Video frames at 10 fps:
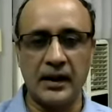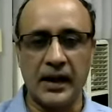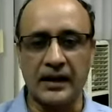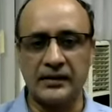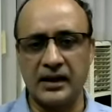
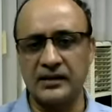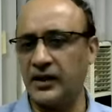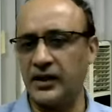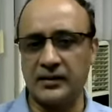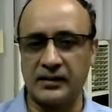And there's
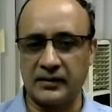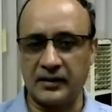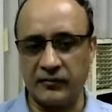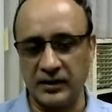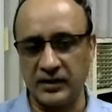
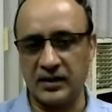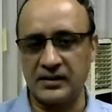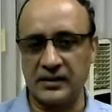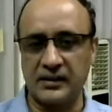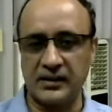various
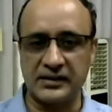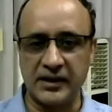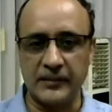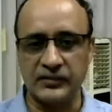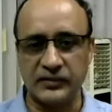other
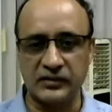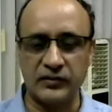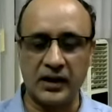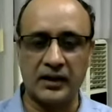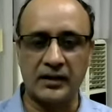schemes which
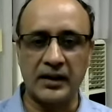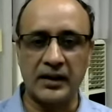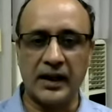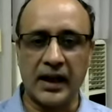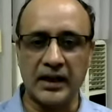we are
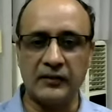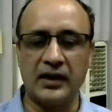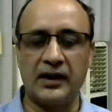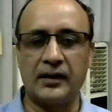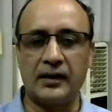
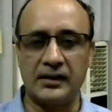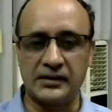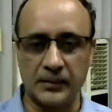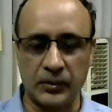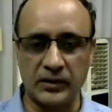anyway
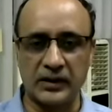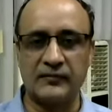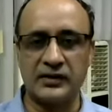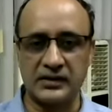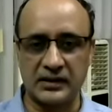supporting,
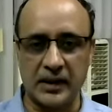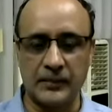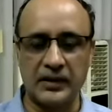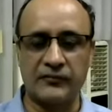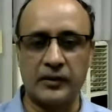which are
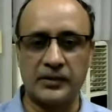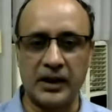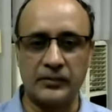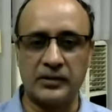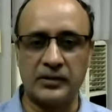coming from
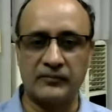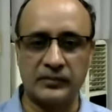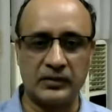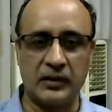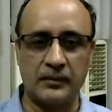time to time from
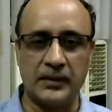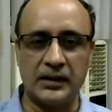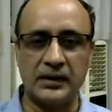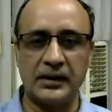the government,